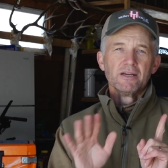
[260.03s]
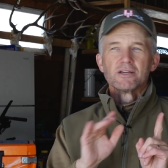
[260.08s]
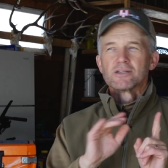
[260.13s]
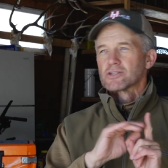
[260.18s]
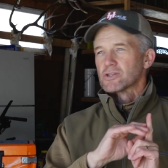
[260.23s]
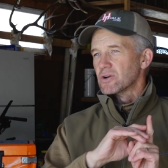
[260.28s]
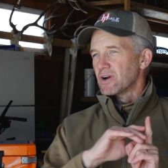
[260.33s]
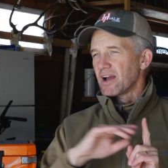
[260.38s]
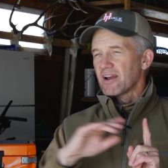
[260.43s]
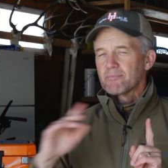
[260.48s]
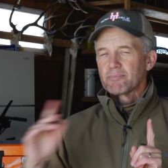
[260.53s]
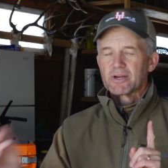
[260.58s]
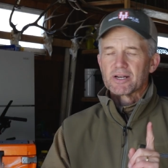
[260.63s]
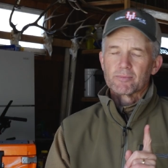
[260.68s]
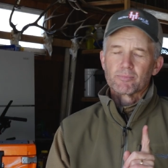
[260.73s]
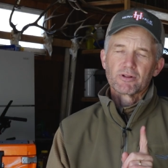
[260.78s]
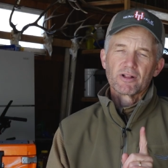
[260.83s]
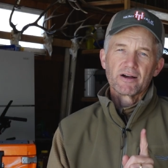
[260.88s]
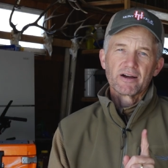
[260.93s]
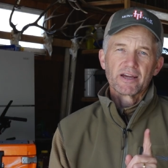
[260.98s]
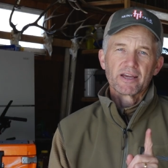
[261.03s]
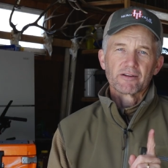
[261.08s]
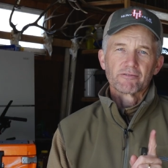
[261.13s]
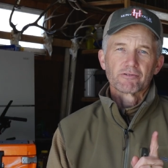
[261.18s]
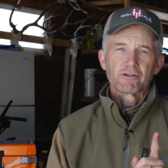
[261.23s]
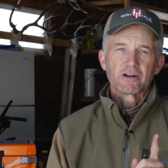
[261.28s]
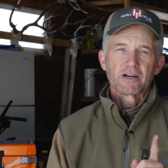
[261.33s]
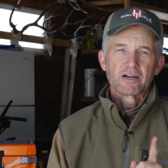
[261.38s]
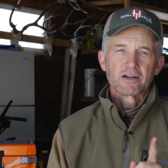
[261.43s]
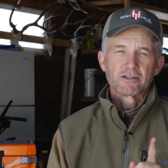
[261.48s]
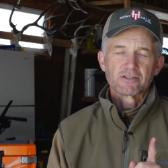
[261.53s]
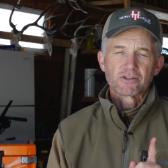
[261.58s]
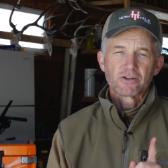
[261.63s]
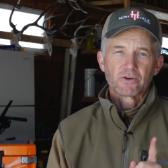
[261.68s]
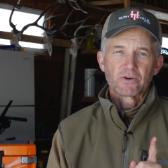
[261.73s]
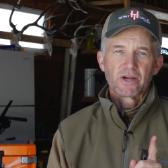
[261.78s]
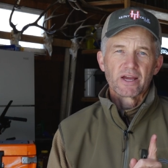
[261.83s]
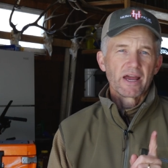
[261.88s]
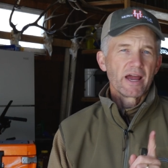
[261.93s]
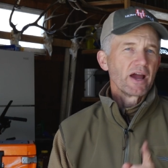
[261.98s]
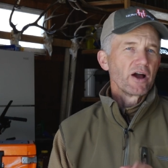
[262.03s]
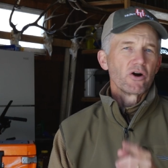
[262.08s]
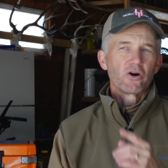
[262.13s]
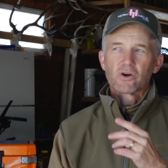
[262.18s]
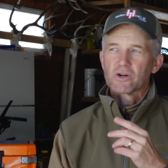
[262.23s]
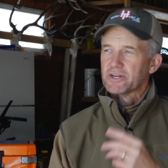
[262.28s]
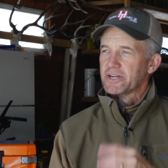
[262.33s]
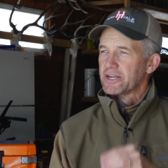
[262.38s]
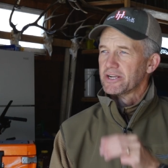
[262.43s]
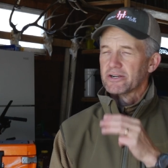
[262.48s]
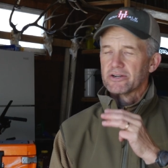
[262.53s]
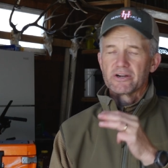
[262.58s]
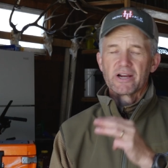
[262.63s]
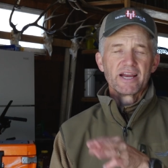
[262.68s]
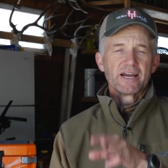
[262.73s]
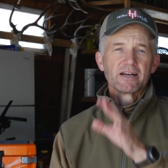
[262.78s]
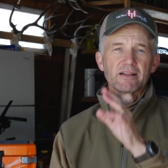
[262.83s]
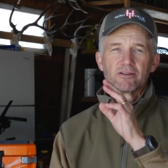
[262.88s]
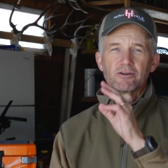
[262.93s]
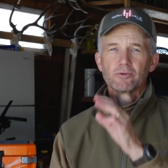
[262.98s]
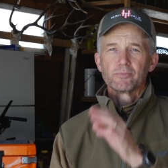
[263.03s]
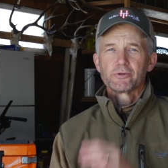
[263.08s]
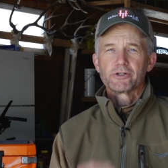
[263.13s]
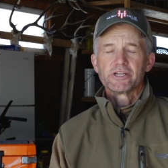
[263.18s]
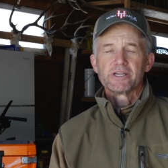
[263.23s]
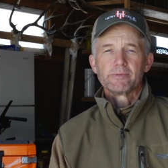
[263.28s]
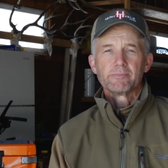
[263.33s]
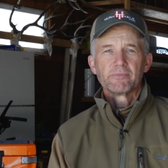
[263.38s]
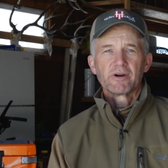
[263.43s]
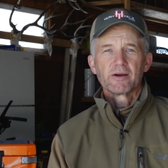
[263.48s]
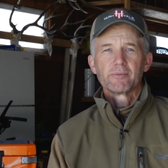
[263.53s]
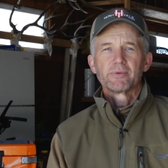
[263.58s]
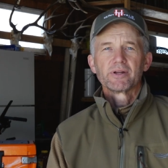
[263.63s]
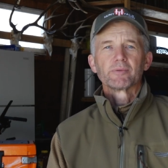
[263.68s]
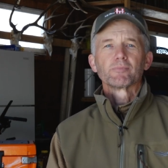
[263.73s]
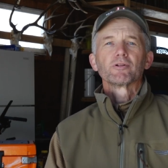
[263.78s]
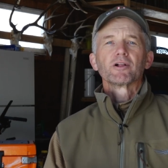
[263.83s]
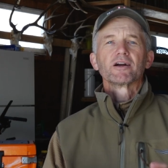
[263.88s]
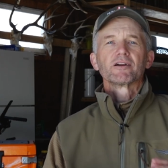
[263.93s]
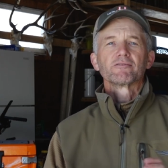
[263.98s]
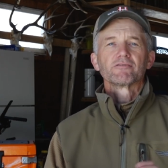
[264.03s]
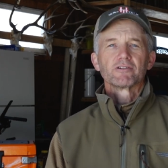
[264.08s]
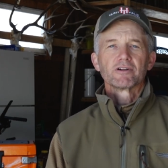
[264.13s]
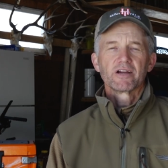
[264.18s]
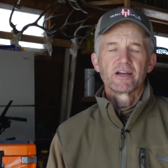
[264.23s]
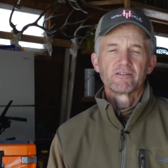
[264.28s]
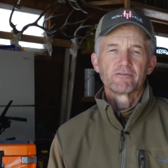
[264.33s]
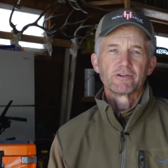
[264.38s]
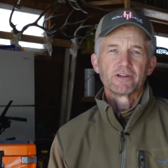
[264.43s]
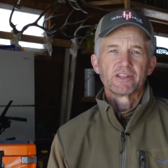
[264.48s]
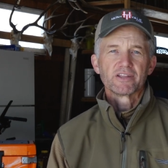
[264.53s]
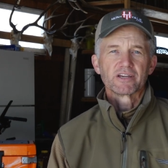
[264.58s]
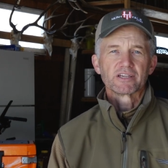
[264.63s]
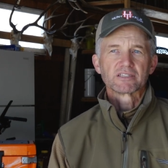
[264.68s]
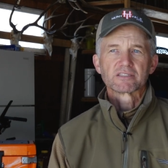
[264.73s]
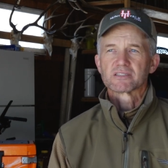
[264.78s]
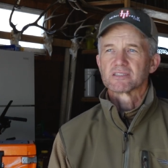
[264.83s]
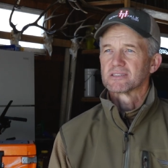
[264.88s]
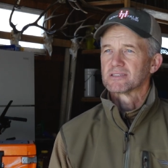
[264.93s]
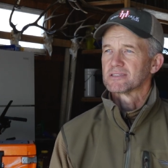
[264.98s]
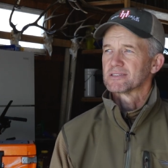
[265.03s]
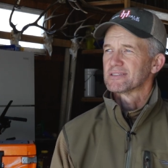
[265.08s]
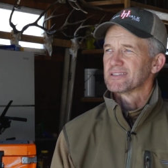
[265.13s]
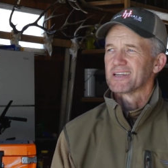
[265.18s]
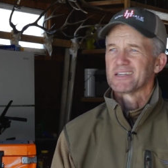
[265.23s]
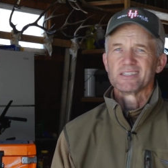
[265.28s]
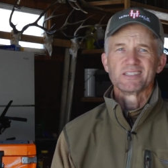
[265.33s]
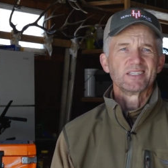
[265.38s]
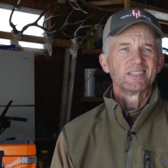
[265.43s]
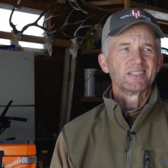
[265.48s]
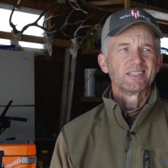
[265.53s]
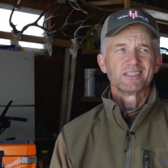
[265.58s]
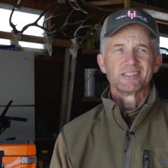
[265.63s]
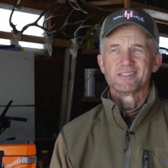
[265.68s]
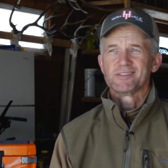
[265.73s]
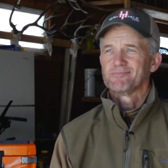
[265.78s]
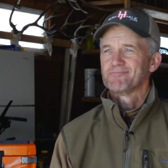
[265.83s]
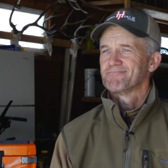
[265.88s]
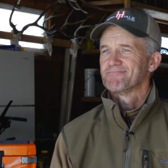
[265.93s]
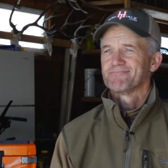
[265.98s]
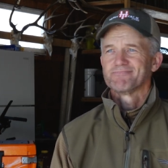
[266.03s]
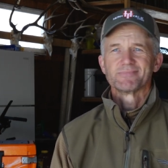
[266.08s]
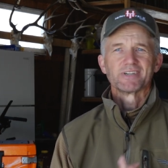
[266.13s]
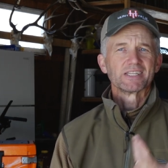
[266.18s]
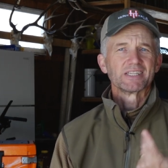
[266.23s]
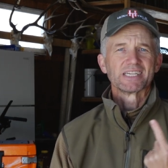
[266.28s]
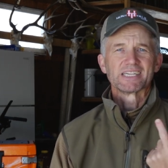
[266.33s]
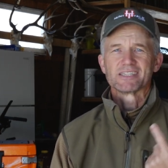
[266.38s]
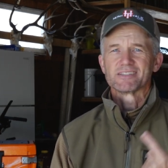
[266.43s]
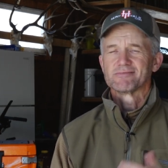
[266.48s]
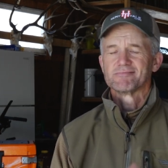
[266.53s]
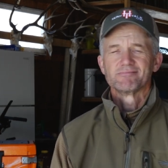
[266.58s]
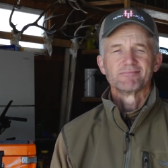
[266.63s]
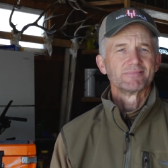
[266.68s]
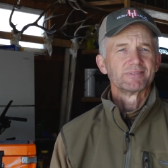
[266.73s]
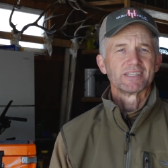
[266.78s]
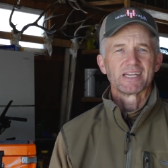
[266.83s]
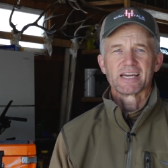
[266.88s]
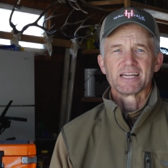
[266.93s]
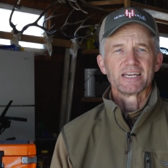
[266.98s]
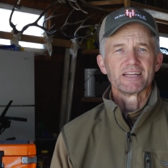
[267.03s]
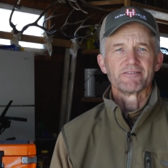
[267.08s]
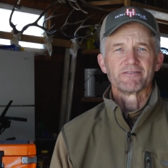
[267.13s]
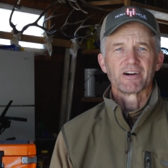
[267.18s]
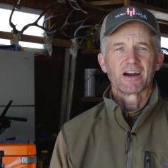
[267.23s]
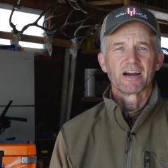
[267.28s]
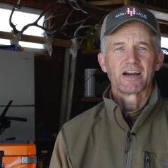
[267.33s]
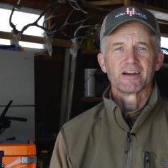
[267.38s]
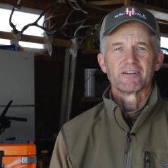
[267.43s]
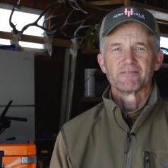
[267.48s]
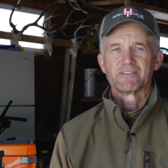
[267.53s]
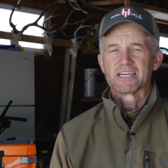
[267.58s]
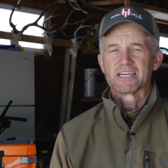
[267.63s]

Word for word: So I've been applying for Arizona elk, deer, antelope, sheep. I've been applying for everything since nineteen ninety-five,